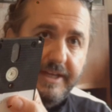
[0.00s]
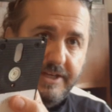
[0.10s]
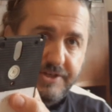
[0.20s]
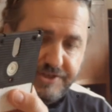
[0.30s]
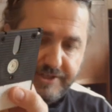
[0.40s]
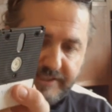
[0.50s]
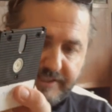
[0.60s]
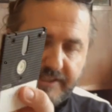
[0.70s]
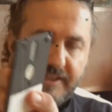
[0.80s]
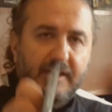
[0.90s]

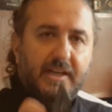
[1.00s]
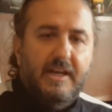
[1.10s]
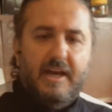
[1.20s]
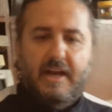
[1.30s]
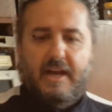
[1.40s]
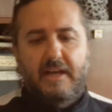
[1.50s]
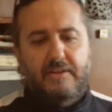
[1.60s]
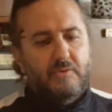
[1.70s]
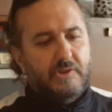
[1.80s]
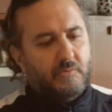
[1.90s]
inches.
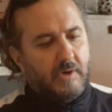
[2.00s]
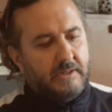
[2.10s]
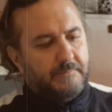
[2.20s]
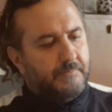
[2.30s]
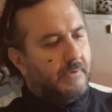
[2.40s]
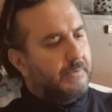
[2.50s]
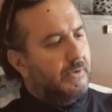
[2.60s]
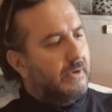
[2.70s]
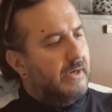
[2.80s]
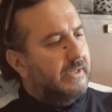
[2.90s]
It was quite
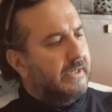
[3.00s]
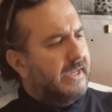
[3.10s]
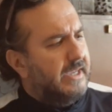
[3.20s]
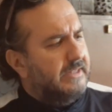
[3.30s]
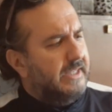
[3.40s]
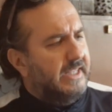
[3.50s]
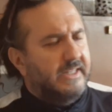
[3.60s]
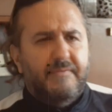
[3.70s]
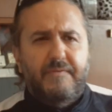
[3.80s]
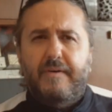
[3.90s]
popular in
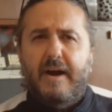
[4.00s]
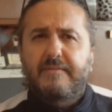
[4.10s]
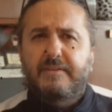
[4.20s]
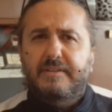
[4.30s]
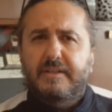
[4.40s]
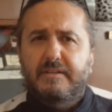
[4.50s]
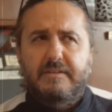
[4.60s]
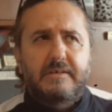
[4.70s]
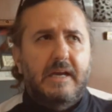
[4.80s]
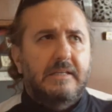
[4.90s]
1985 until
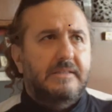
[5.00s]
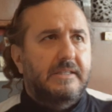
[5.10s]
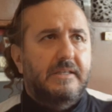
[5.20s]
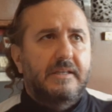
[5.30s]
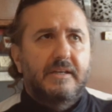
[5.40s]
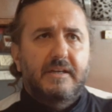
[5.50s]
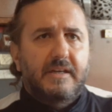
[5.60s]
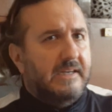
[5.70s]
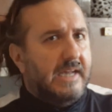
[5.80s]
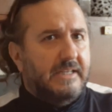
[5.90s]

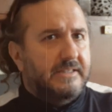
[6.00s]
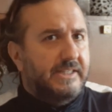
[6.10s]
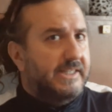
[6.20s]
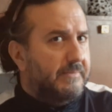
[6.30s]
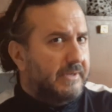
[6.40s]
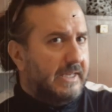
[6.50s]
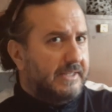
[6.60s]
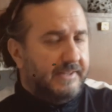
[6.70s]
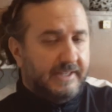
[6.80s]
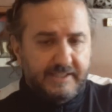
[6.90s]
1990, something like
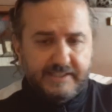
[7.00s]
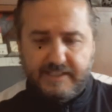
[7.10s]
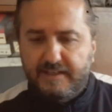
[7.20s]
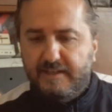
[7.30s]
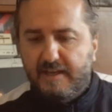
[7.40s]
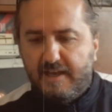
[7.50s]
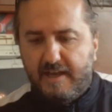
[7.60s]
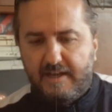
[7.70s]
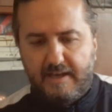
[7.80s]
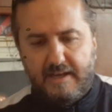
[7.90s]
this,
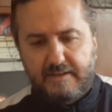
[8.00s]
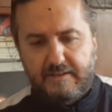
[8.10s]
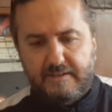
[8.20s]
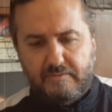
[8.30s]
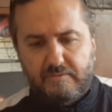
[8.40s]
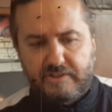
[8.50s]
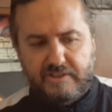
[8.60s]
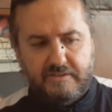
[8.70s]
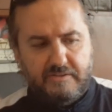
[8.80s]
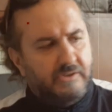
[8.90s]
and it
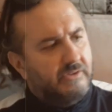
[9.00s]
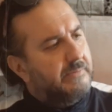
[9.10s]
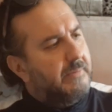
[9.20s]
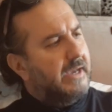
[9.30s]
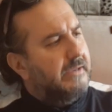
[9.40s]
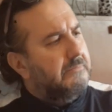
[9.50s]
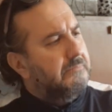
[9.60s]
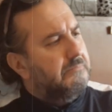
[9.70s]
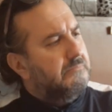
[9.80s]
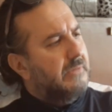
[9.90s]
was used by
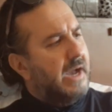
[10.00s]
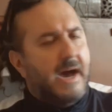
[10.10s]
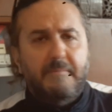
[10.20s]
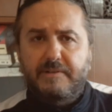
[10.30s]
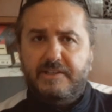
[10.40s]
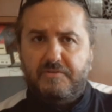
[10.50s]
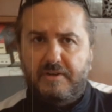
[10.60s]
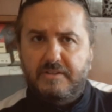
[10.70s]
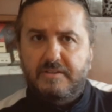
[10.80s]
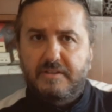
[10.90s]

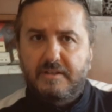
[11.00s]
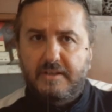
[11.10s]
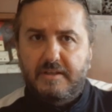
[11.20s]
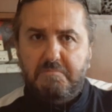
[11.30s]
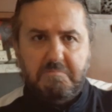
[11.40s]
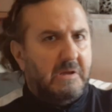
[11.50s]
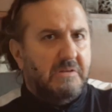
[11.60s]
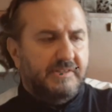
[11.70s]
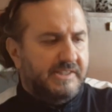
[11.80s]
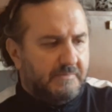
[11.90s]
Amstrad
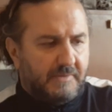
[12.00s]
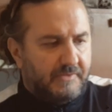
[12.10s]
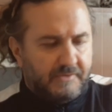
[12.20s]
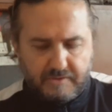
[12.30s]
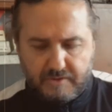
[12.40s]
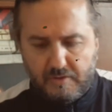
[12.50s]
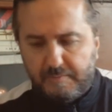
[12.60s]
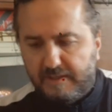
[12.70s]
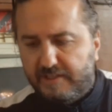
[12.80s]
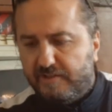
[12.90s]
and some other
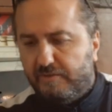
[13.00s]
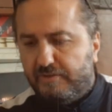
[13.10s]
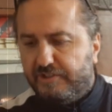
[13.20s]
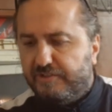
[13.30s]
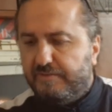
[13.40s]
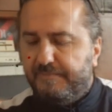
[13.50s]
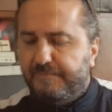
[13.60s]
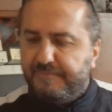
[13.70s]
companies also.